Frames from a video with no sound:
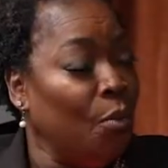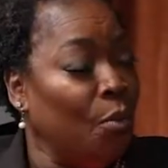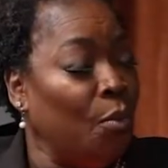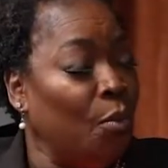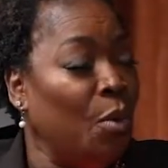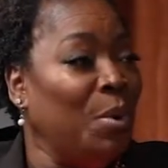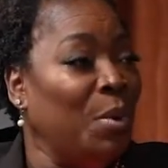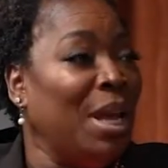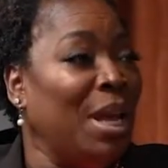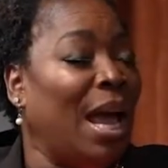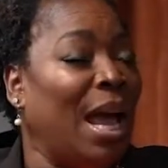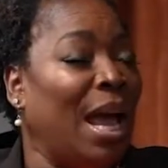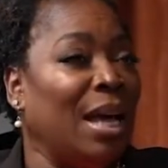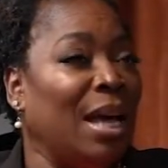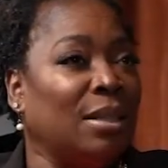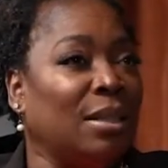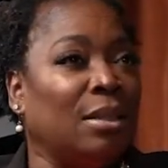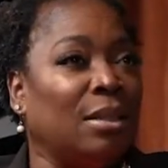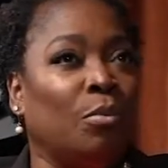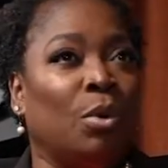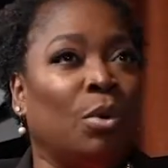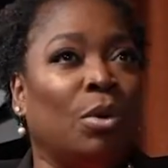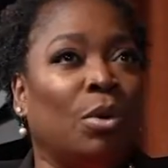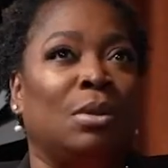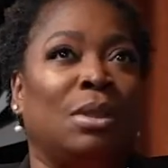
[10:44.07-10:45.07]
when we ask
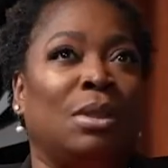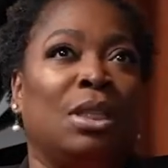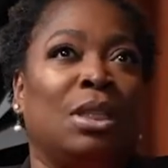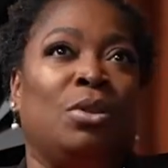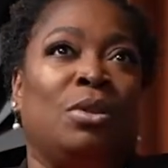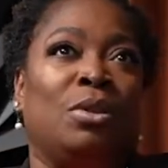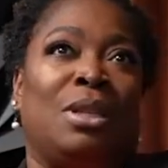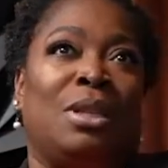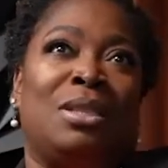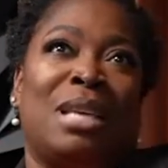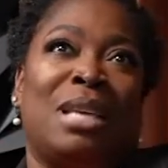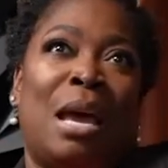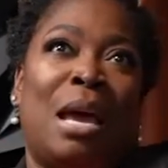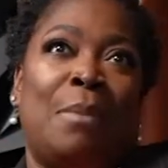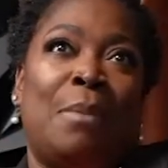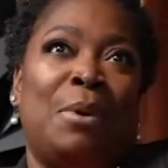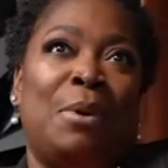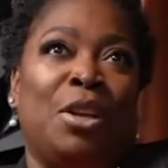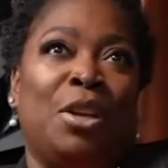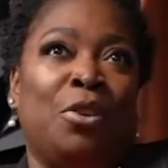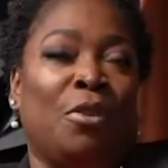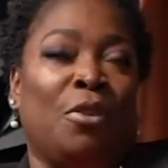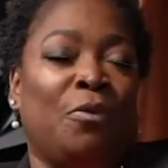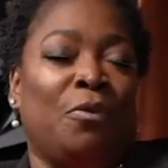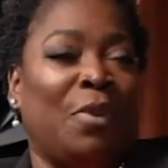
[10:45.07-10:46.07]
them, well, did this happen
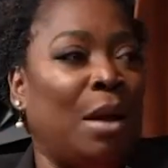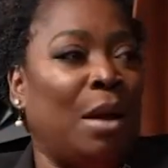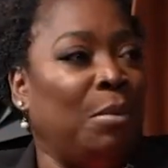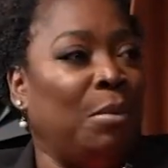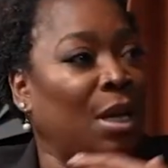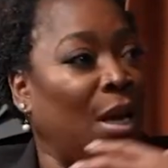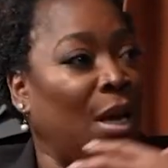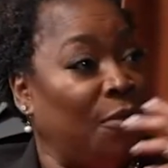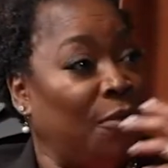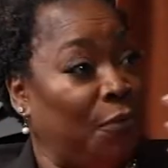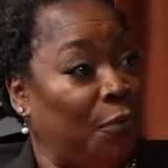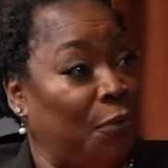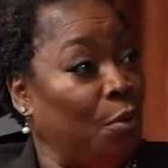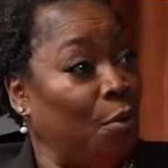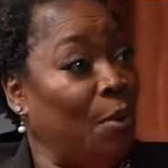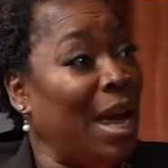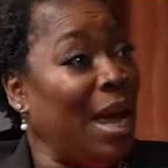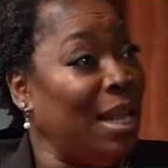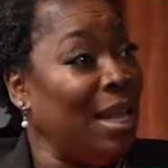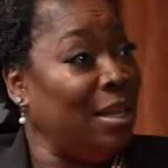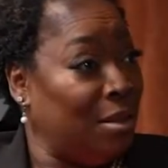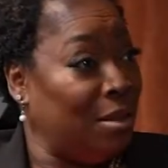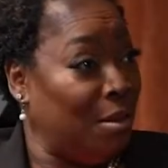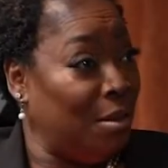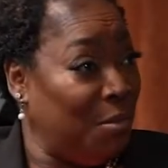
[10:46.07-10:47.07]
in your family? A few
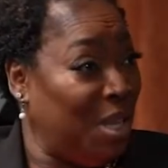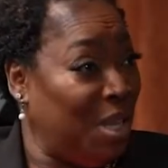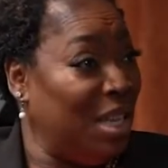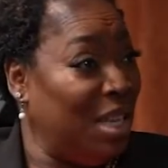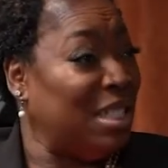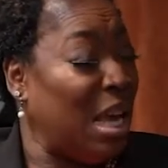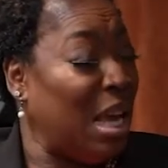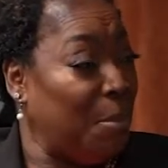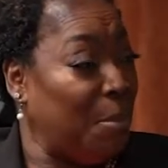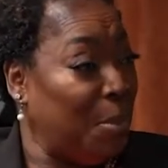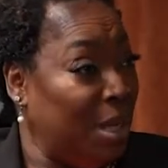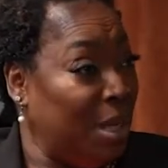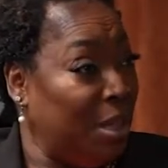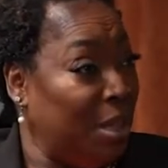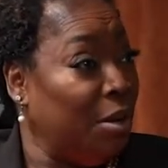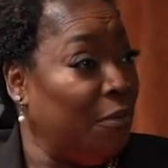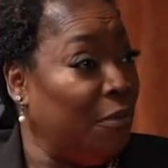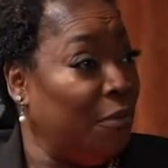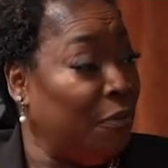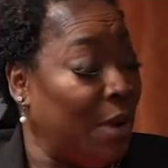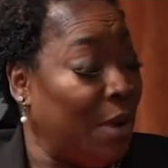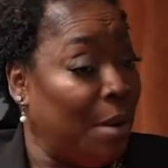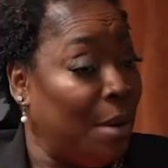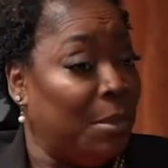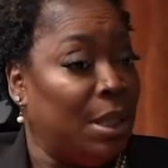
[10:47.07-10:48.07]
had some things happen in their
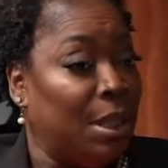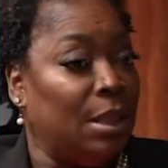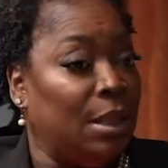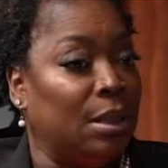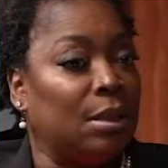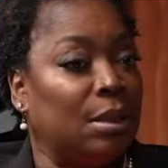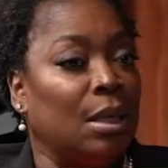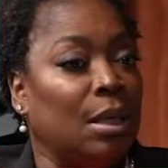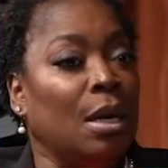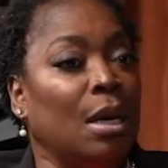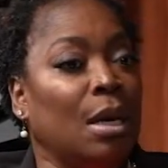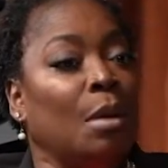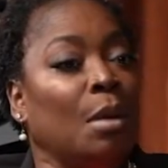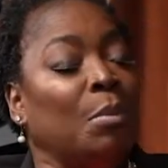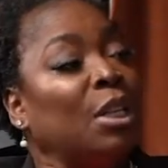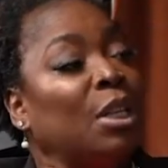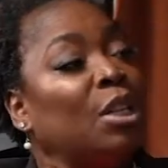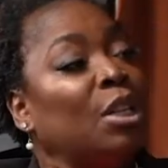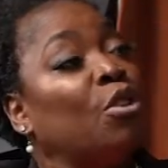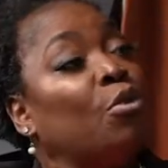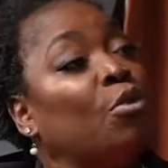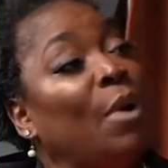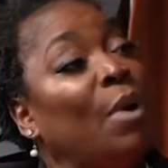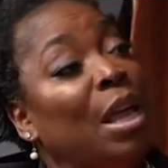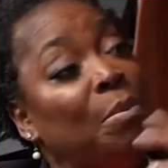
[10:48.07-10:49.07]
families, but
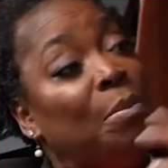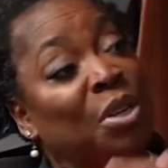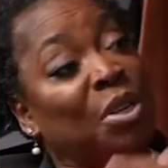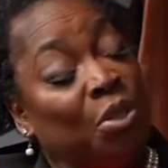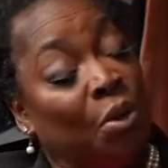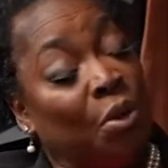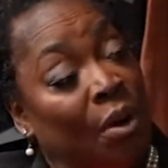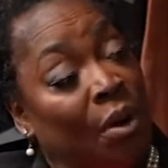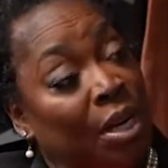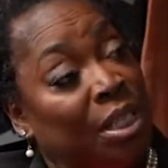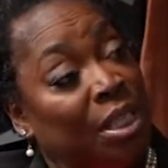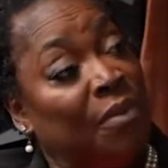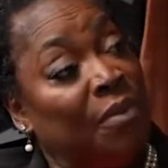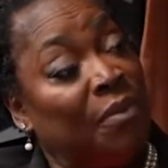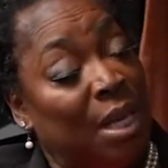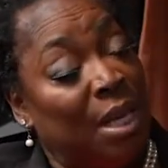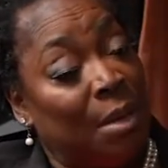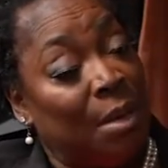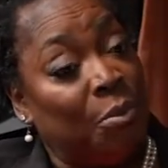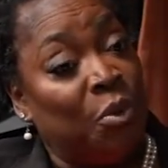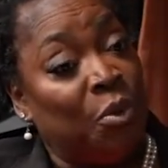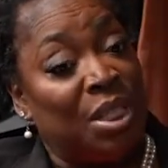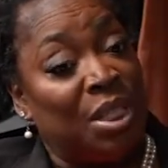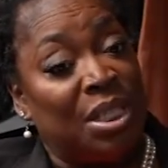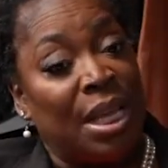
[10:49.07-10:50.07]
the great majority of
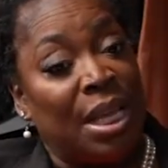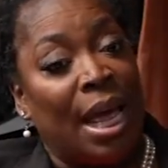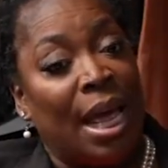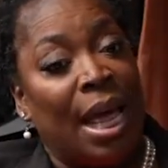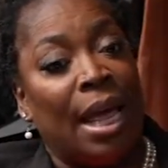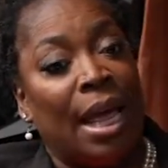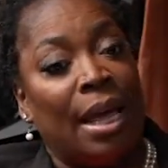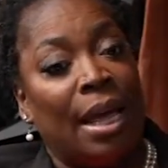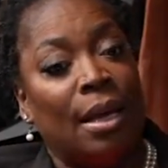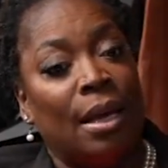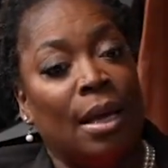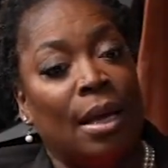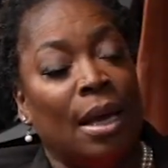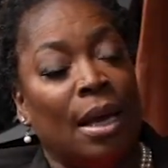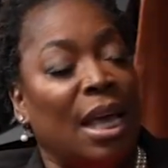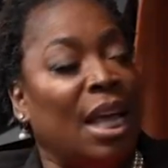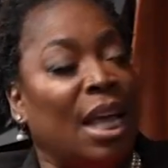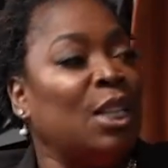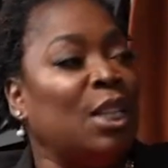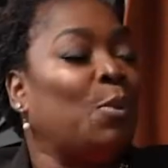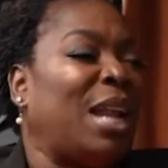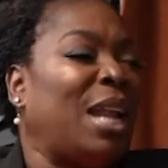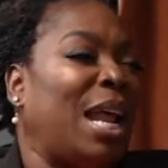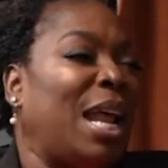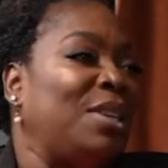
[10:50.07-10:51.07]
them would say,
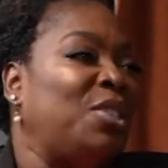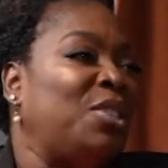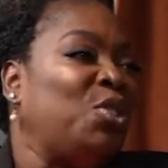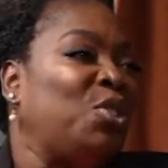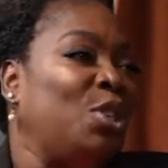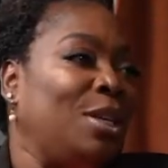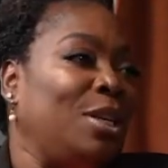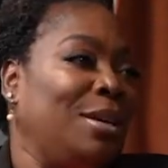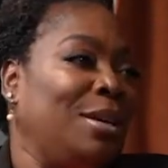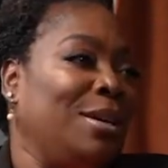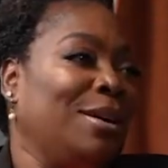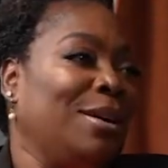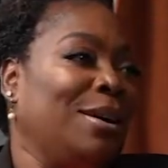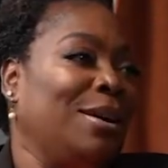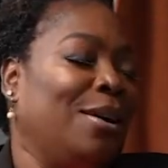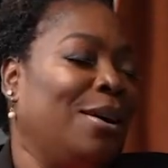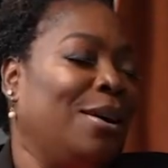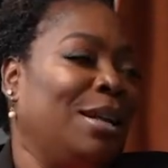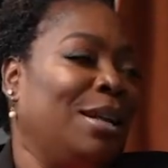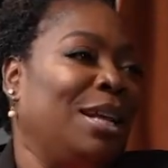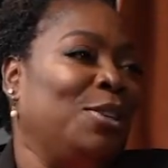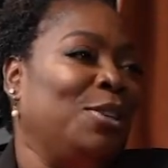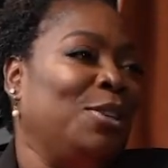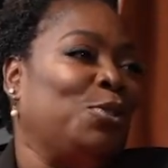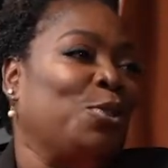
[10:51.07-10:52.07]
it's what I see
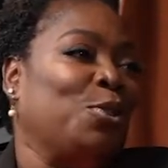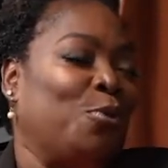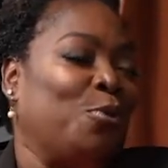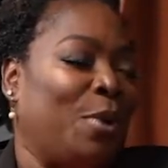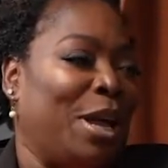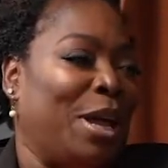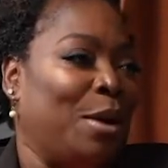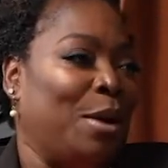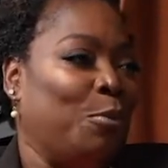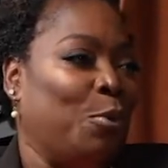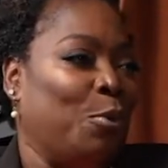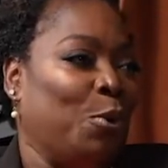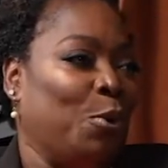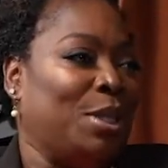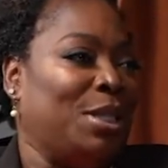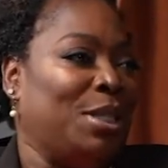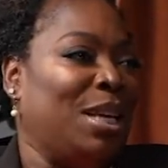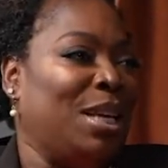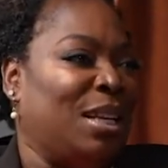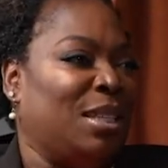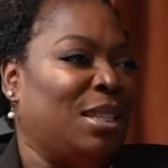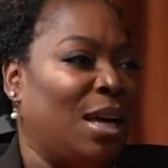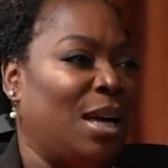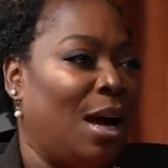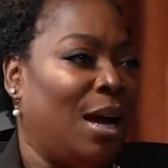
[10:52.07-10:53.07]
on Instagram or
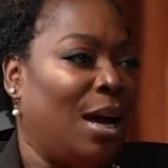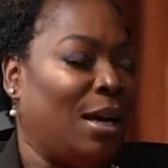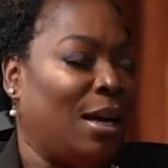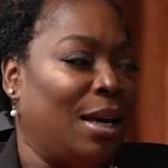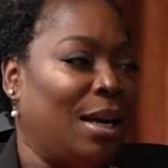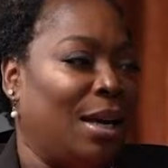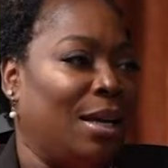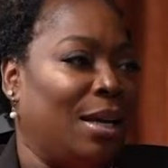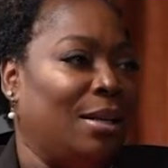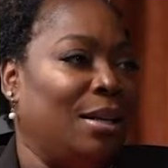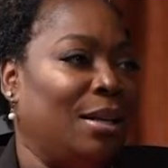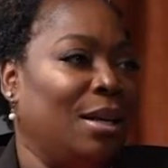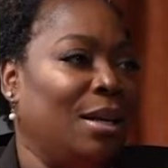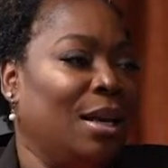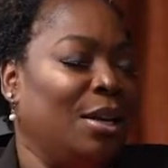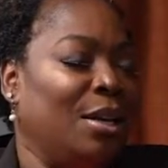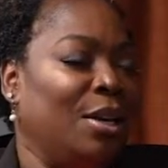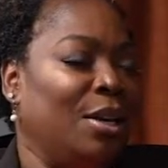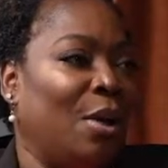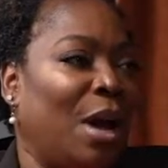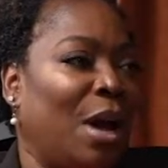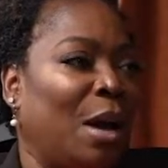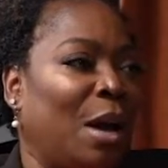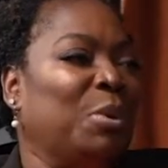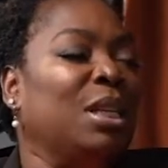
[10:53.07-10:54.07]
TikTok, and
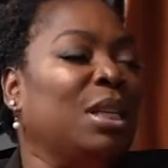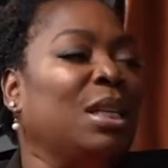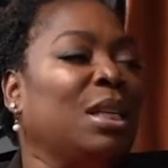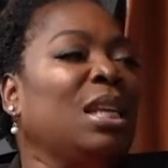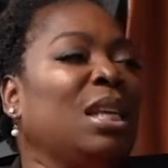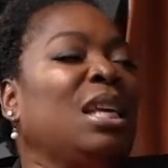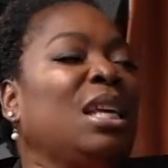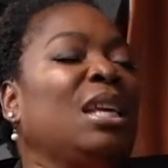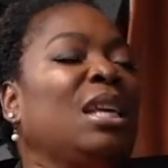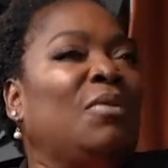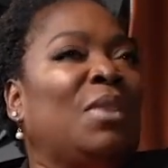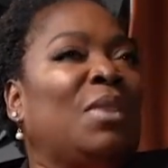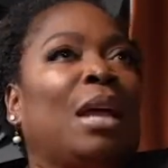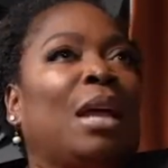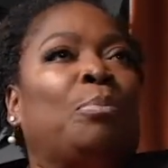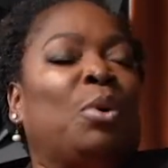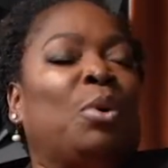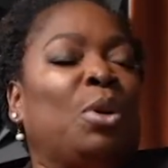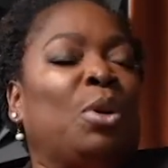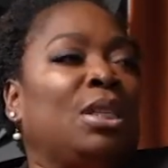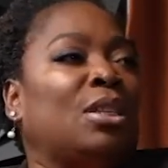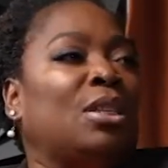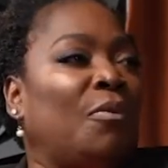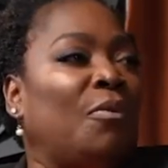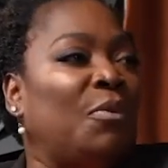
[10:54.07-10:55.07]
I believe that
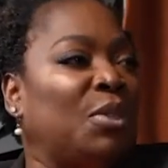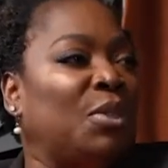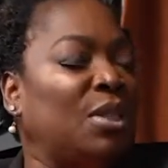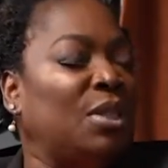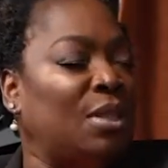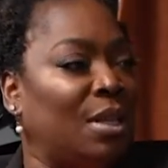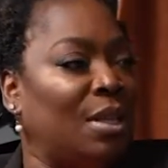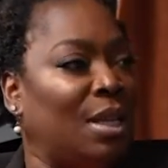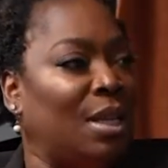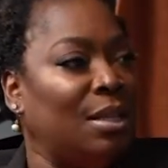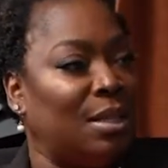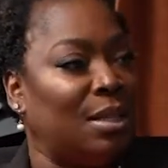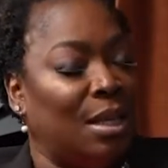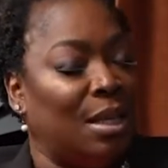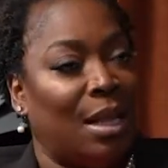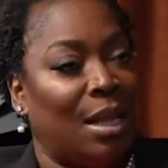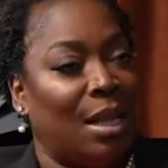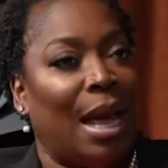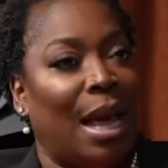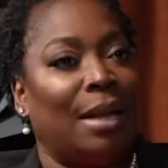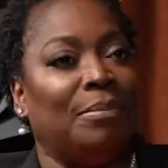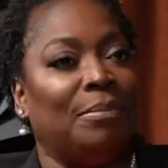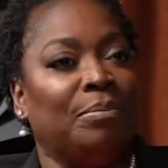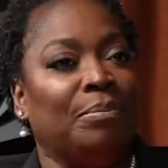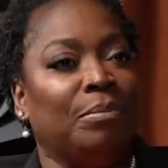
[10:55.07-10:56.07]
police officers are this and
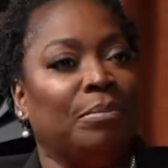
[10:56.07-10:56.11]
that.